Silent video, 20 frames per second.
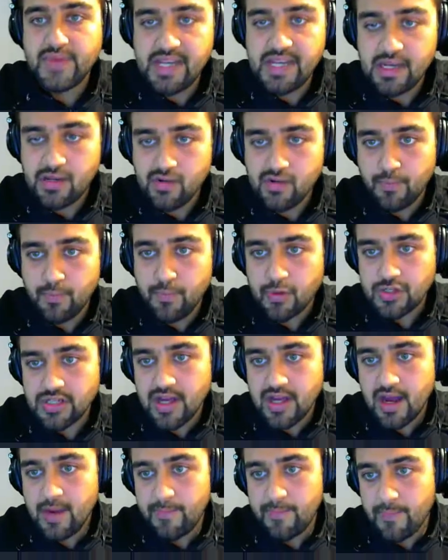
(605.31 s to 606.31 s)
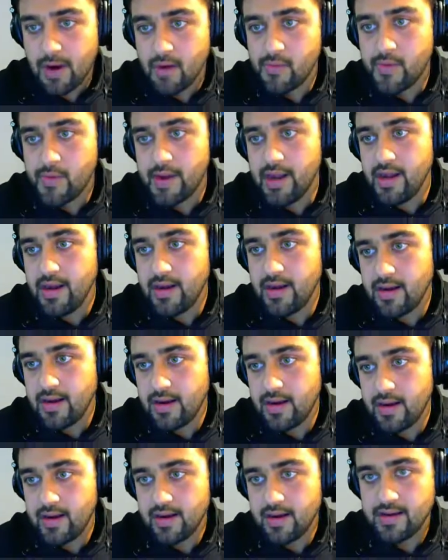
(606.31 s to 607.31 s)
Because we need to push our
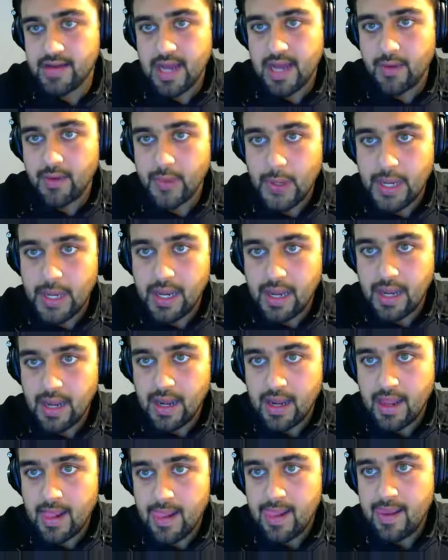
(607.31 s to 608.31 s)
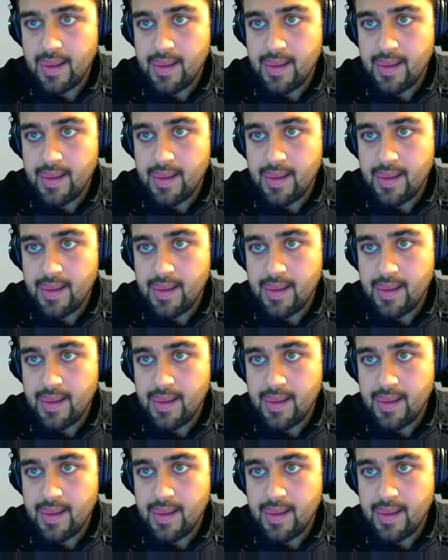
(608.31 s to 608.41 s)
boundary down,